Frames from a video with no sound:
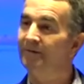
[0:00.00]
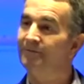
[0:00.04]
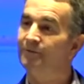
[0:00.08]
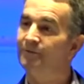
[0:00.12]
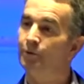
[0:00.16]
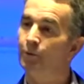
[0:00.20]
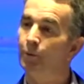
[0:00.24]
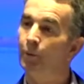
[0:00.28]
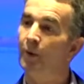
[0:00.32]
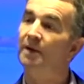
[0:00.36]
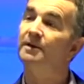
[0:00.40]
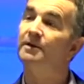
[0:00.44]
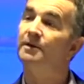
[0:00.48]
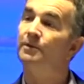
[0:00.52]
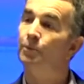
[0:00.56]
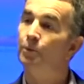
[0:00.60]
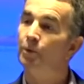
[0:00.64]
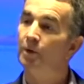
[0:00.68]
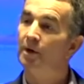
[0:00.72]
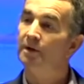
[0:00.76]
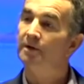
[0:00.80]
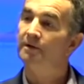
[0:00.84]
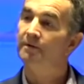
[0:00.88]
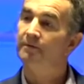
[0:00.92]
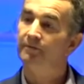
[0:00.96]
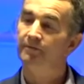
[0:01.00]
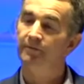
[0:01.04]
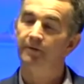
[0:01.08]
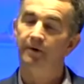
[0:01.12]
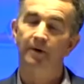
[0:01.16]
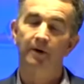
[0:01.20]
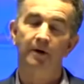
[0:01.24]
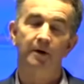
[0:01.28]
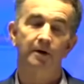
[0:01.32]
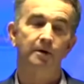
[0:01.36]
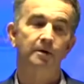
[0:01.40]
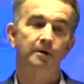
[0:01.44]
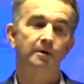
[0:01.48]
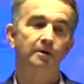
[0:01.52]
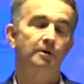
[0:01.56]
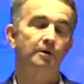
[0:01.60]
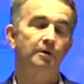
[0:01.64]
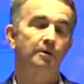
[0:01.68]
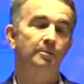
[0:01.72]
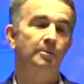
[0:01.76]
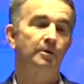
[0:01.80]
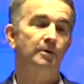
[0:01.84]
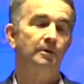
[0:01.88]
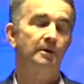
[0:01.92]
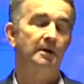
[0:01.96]
We have 21 very
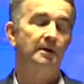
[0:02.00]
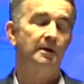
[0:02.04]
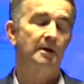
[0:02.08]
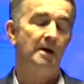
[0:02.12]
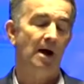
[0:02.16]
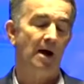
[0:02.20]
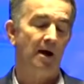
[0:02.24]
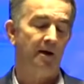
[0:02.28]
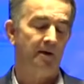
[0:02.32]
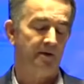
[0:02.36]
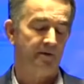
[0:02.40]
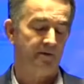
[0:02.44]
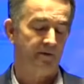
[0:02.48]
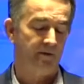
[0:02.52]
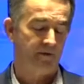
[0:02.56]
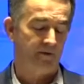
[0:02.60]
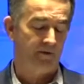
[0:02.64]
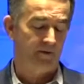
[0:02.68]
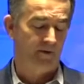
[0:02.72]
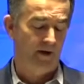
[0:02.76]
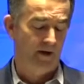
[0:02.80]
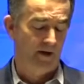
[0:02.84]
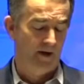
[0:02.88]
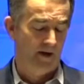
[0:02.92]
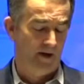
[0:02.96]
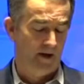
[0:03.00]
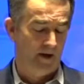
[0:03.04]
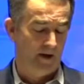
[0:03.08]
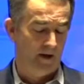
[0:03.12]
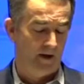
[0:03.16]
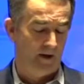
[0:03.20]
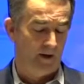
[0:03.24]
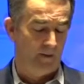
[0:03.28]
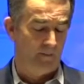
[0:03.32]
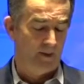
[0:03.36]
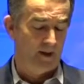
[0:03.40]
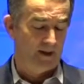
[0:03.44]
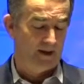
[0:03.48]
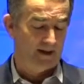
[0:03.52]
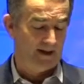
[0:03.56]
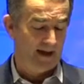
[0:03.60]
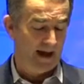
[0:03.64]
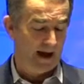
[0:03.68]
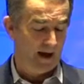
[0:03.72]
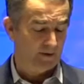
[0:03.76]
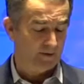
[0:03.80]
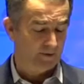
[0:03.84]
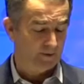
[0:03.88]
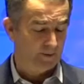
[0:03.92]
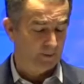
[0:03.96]
good community colleges, but
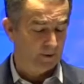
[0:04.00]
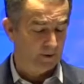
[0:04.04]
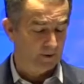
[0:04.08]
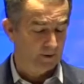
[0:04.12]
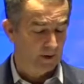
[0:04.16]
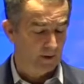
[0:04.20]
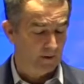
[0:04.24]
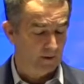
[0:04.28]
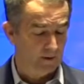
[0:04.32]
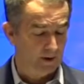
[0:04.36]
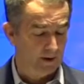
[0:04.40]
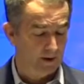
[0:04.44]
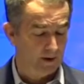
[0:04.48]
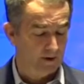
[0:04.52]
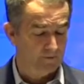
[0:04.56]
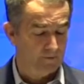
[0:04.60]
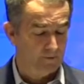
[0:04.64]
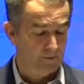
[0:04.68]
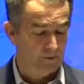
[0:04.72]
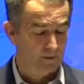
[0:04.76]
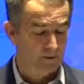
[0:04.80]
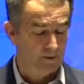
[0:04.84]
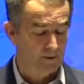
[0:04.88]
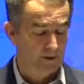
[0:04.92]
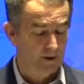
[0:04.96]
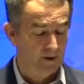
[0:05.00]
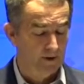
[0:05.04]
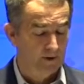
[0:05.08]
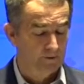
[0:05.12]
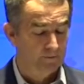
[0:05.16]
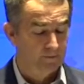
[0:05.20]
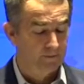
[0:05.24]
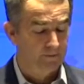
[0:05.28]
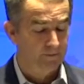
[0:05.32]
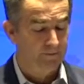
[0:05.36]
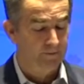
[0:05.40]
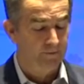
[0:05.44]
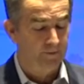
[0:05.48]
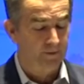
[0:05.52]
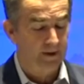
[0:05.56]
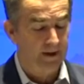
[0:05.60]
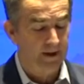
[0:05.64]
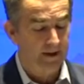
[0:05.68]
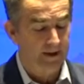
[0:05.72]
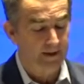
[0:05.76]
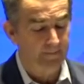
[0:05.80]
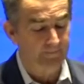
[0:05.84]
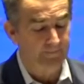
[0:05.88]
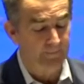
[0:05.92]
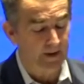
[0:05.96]
it allows them to go there for
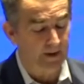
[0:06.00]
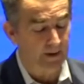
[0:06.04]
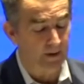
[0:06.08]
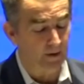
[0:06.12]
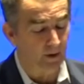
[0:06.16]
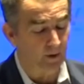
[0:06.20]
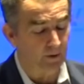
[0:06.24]
free.